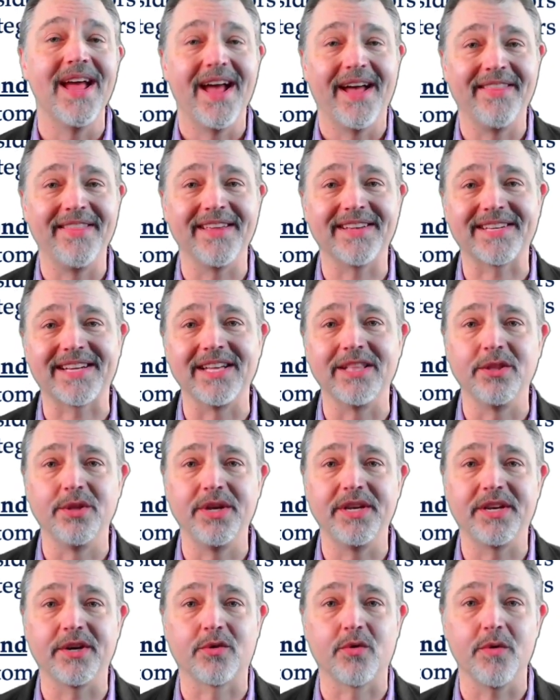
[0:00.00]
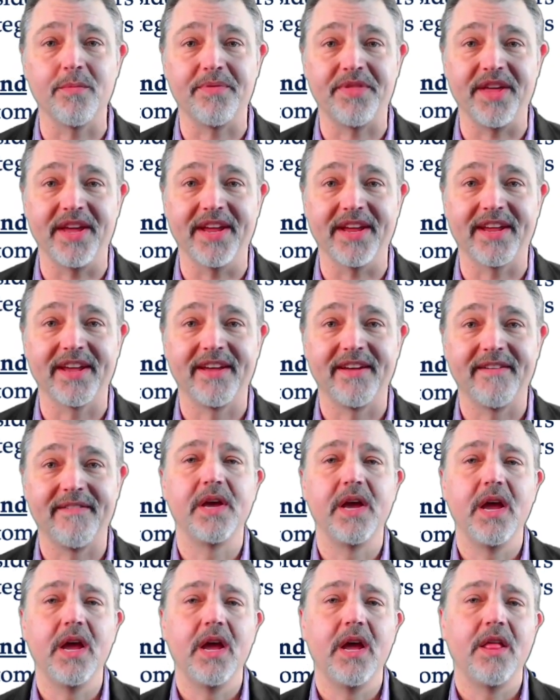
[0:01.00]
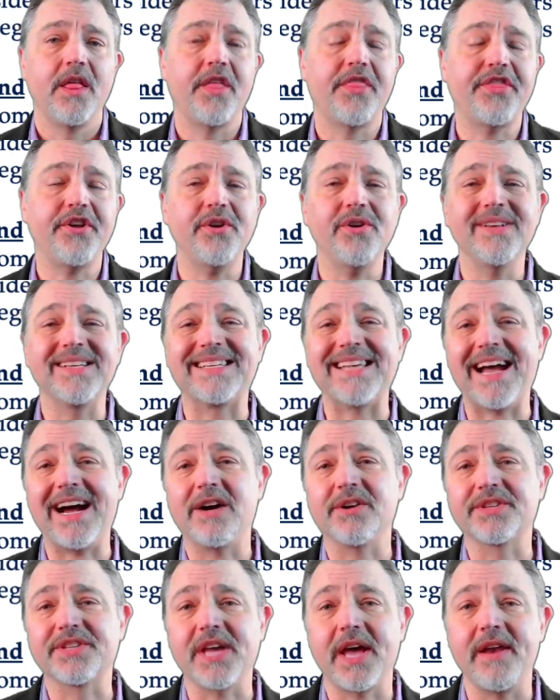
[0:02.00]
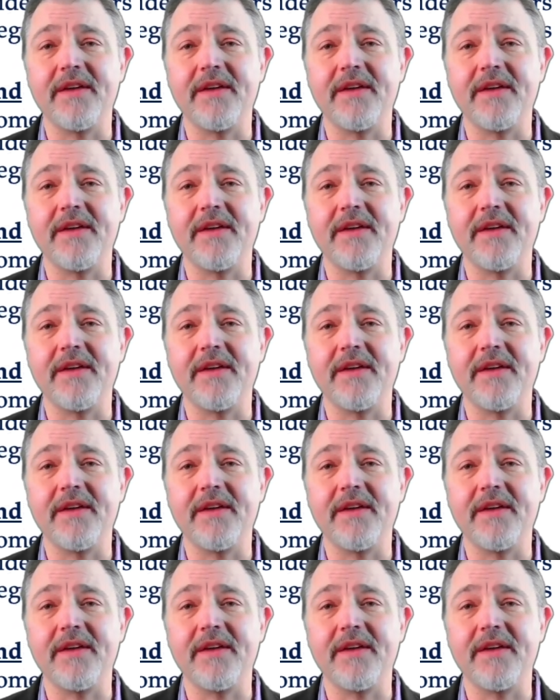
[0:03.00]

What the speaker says: And this can lead to groupthink. The third is outside